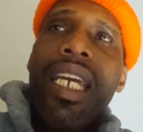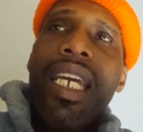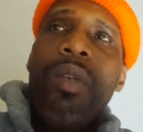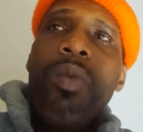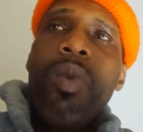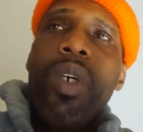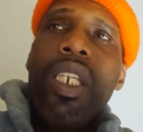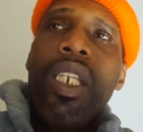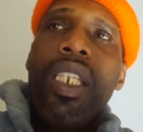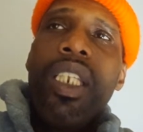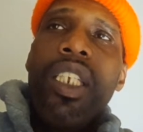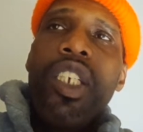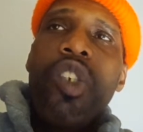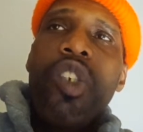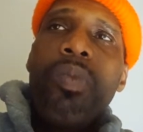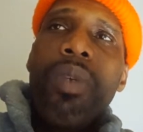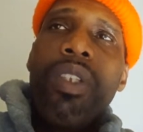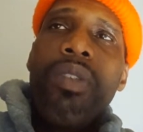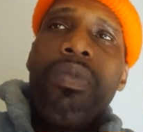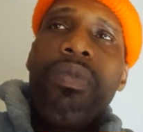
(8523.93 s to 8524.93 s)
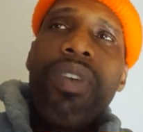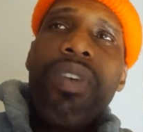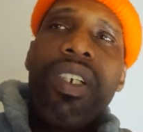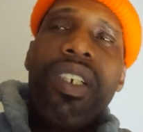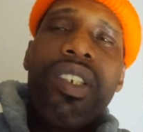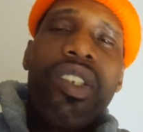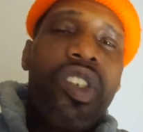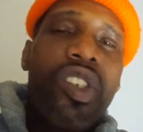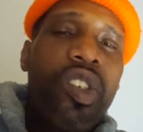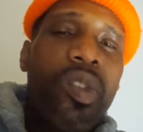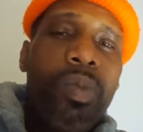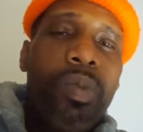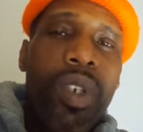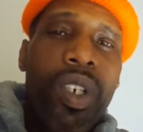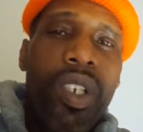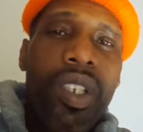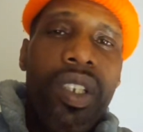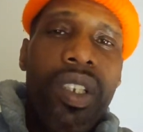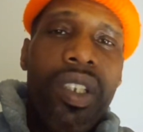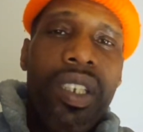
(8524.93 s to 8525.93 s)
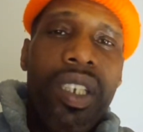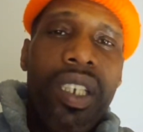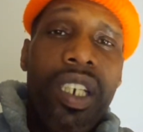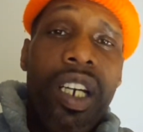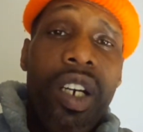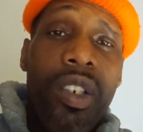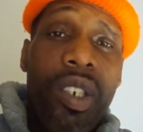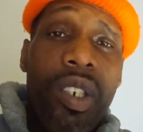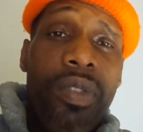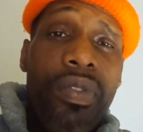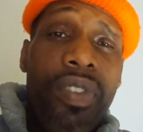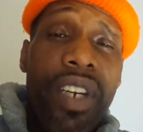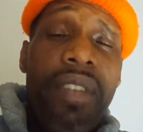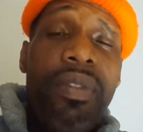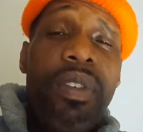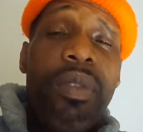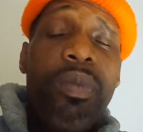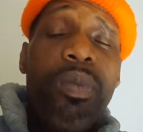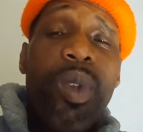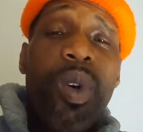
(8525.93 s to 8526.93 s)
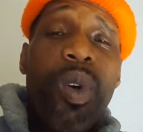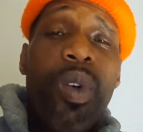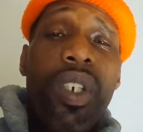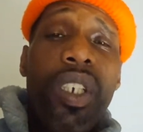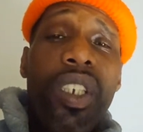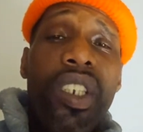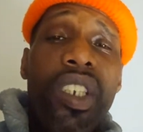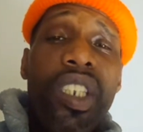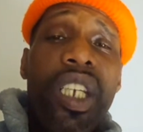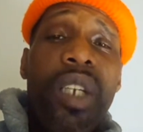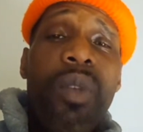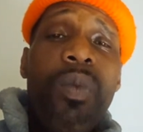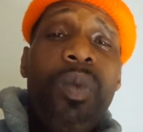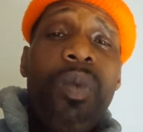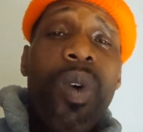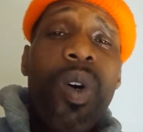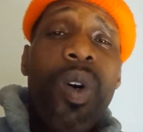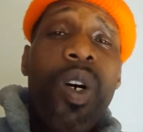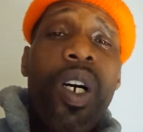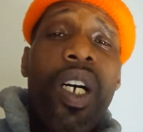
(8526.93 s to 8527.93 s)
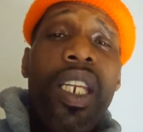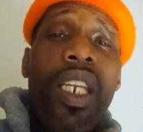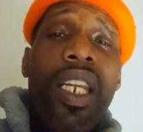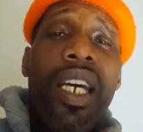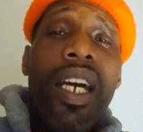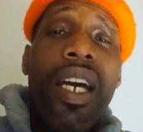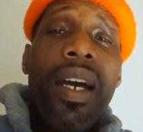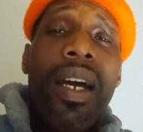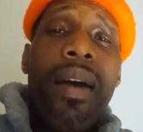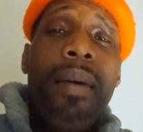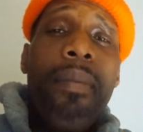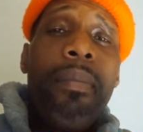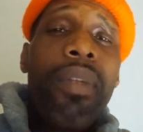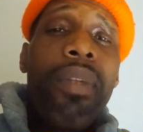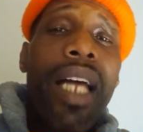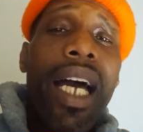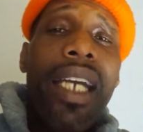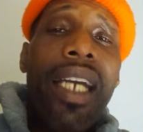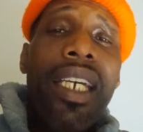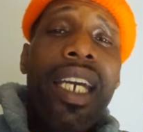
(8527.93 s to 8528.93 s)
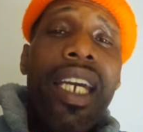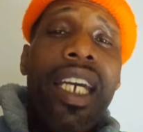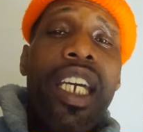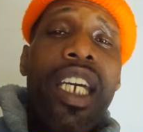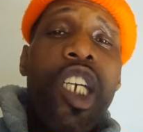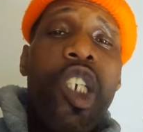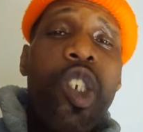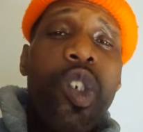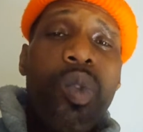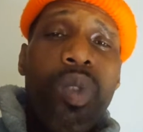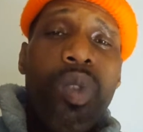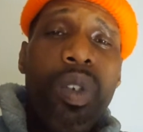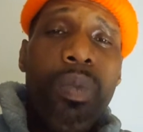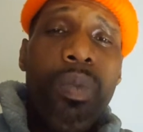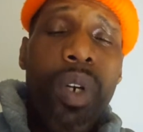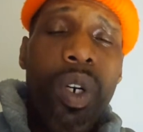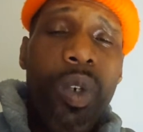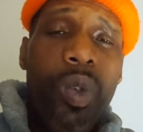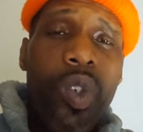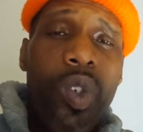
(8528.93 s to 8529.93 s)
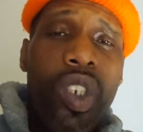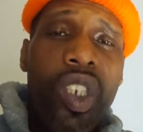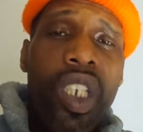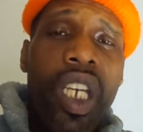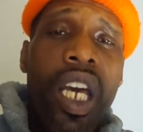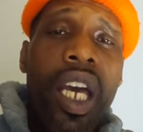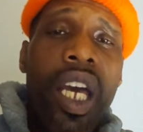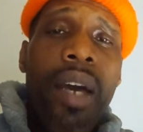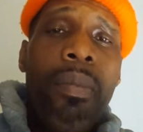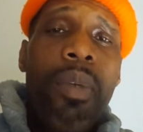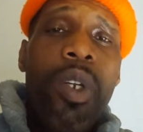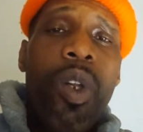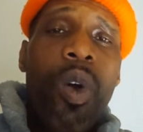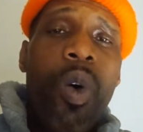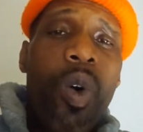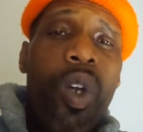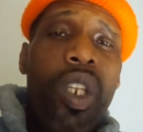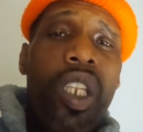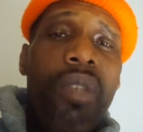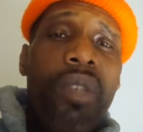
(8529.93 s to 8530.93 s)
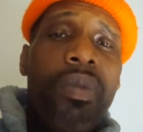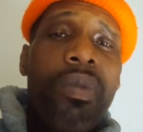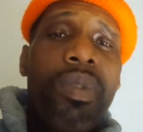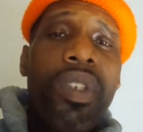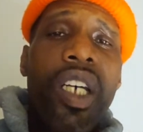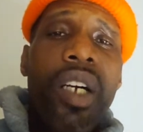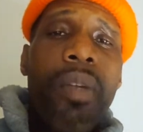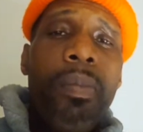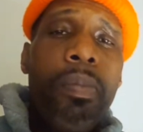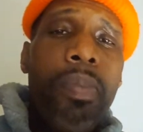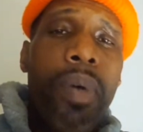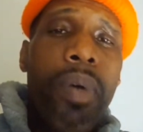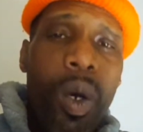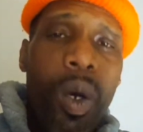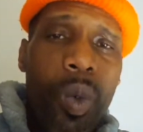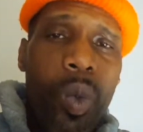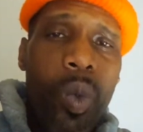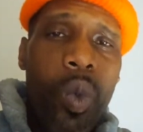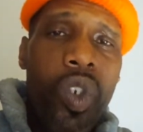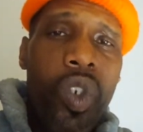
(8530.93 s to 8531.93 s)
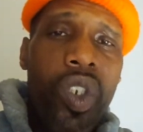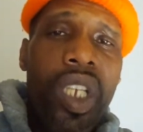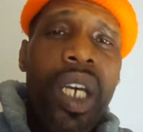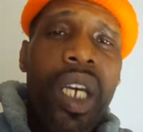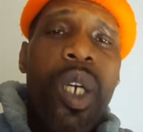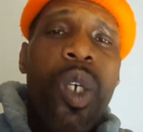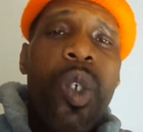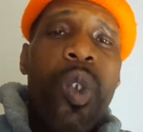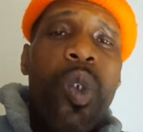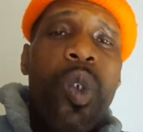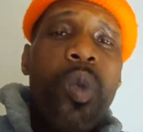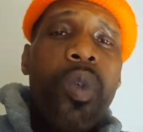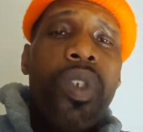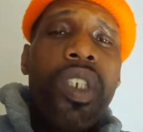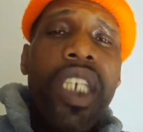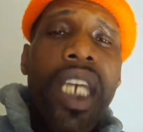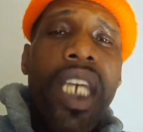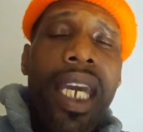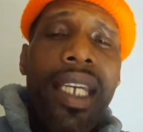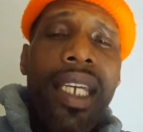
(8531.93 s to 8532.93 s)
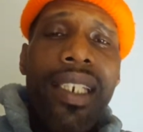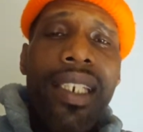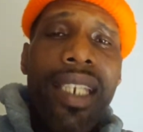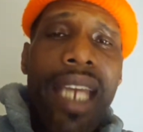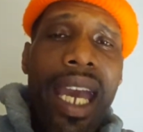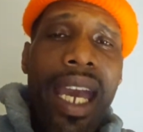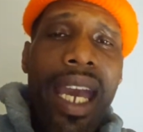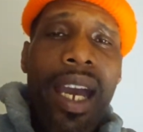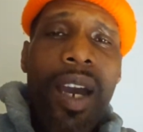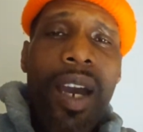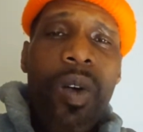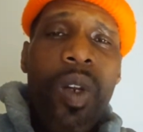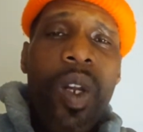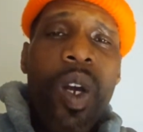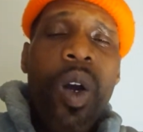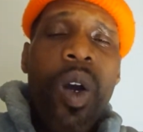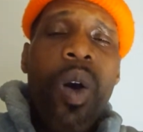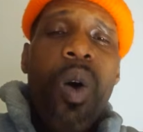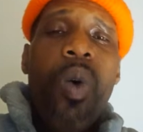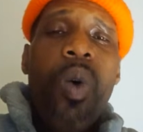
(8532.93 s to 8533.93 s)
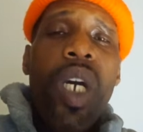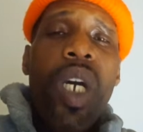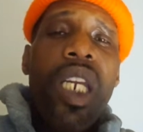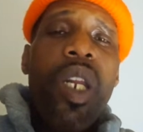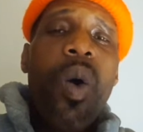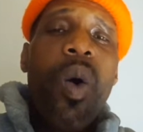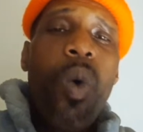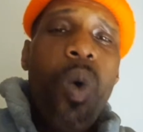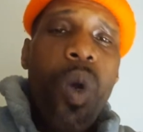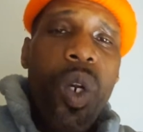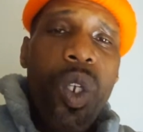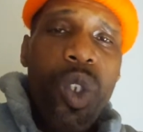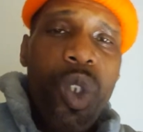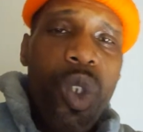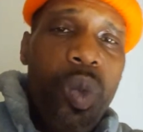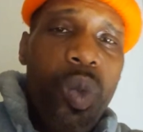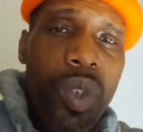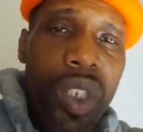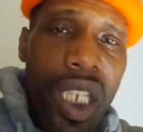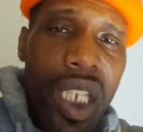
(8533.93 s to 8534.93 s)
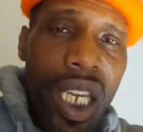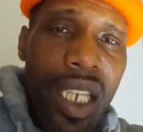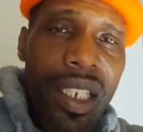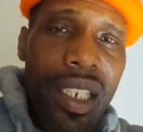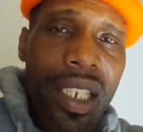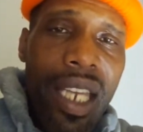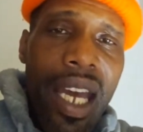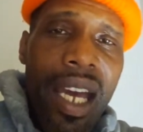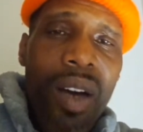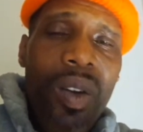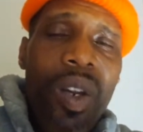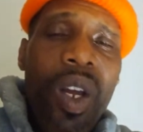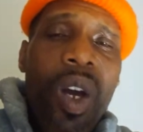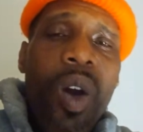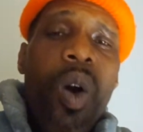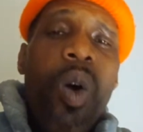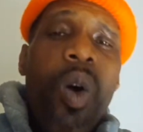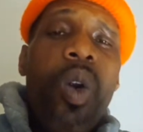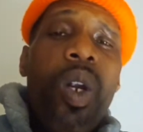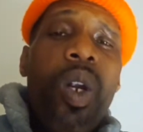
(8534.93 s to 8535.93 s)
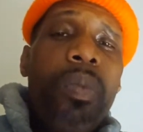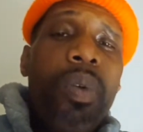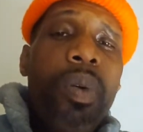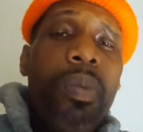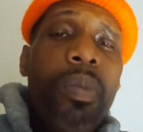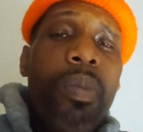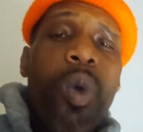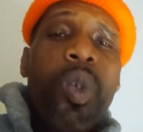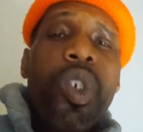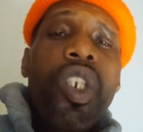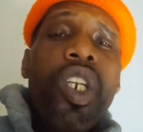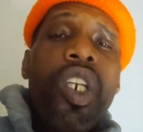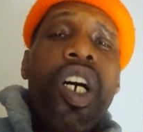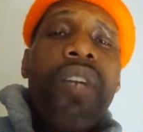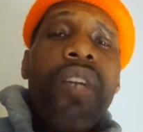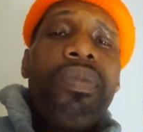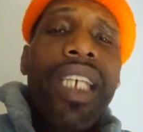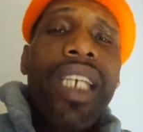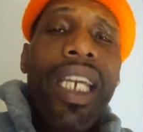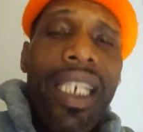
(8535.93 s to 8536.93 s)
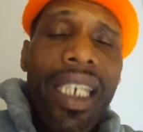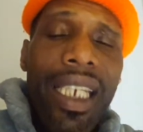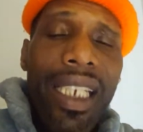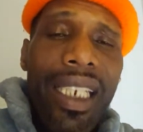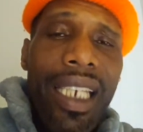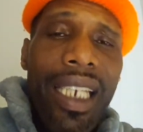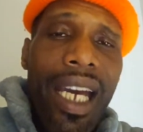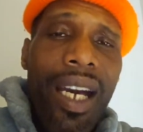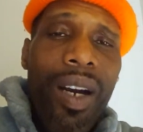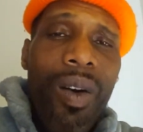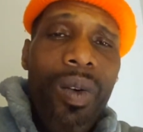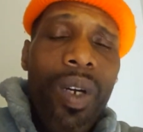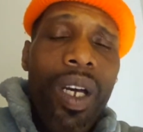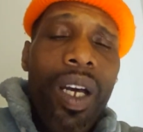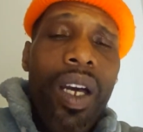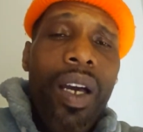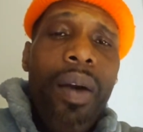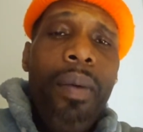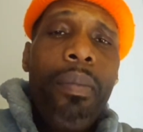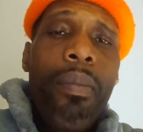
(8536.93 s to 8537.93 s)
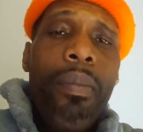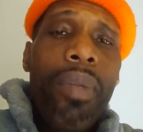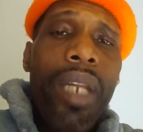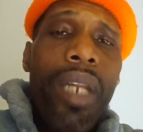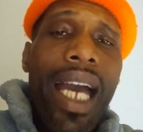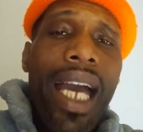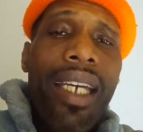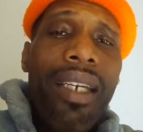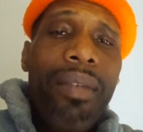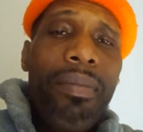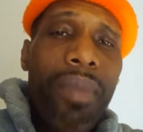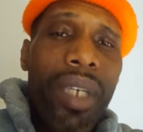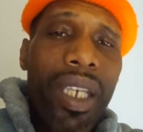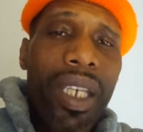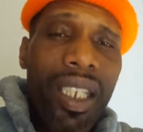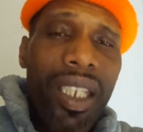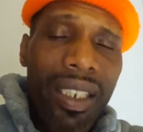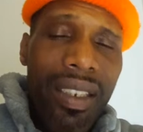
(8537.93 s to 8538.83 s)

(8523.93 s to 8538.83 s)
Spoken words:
one of these motherfuckers this month? Oh, your favorite vloggers did one Black History post, but all of them done posts to take down or in order to take down or in promotion of taking down Black men.